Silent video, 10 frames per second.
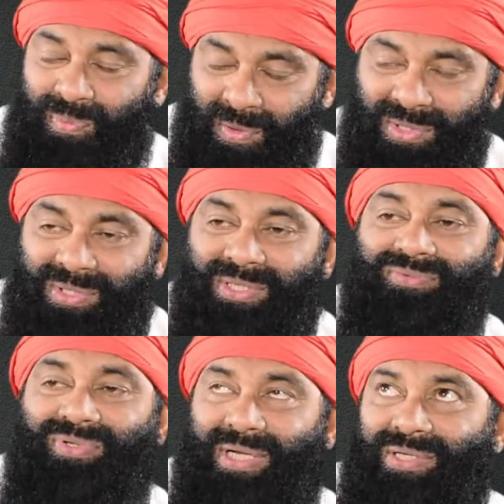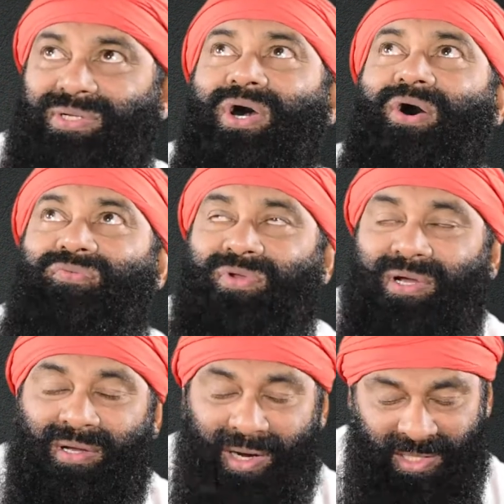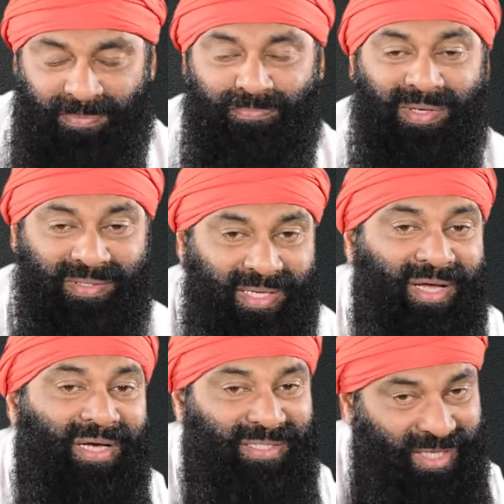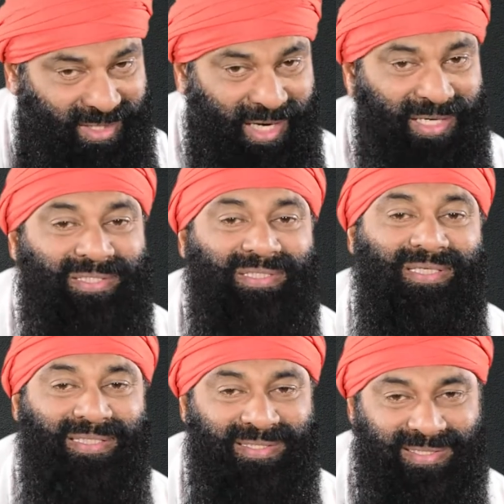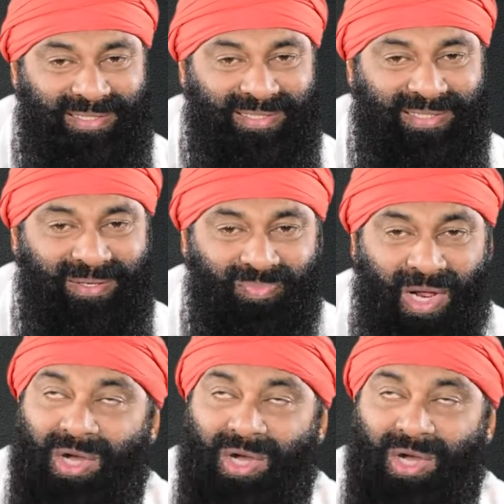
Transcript: pull the thread of your garlic pate, the kite, yes.